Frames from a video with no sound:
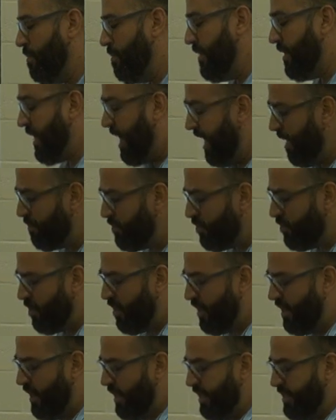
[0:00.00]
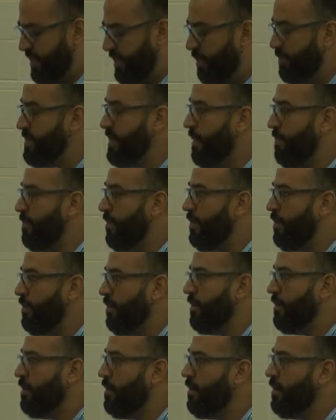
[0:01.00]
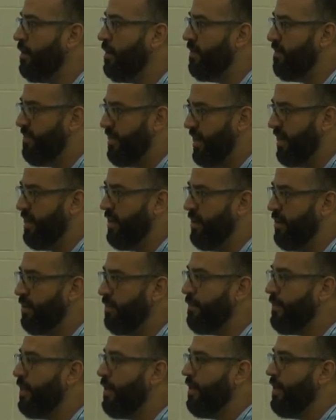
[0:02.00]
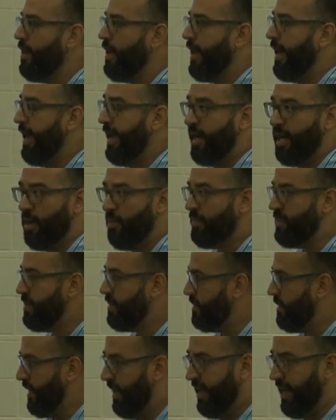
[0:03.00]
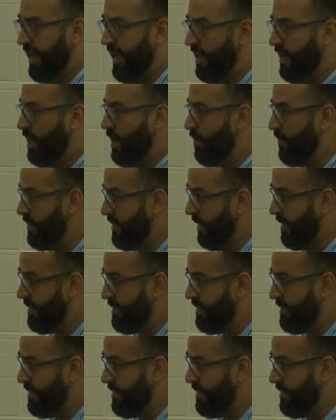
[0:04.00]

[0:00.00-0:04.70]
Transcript: McCabe started in September of that year, and I was elated, I was